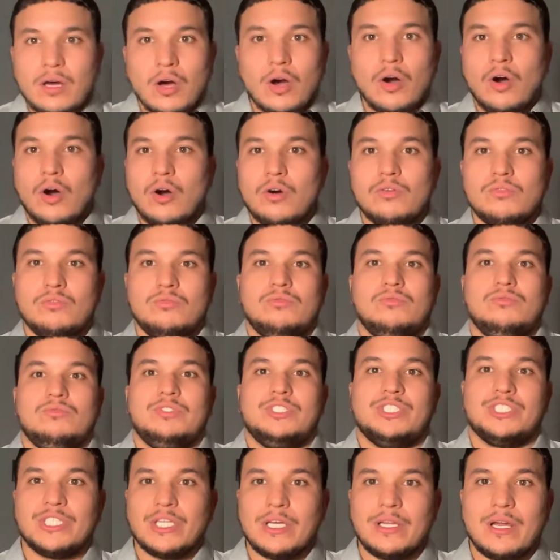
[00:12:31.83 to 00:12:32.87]
oh
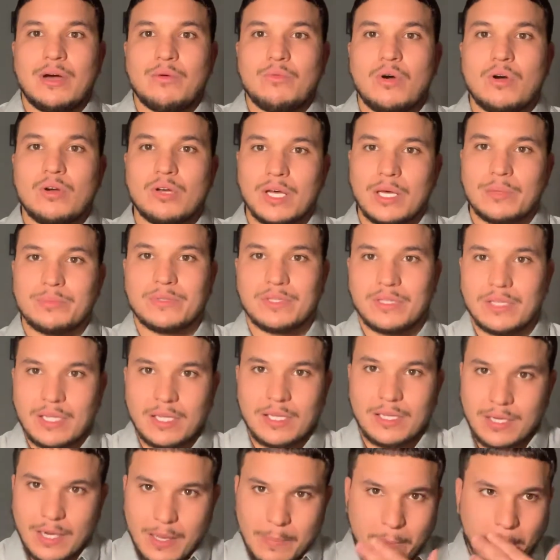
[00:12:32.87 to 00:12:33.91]
shit, I woke up
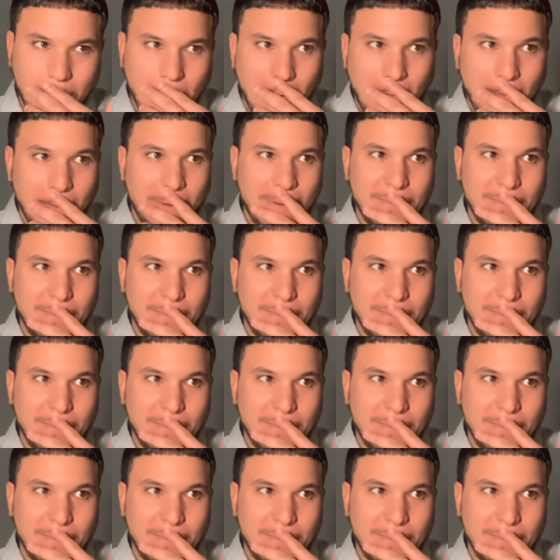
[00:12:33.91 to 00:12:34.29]
today and I'm a,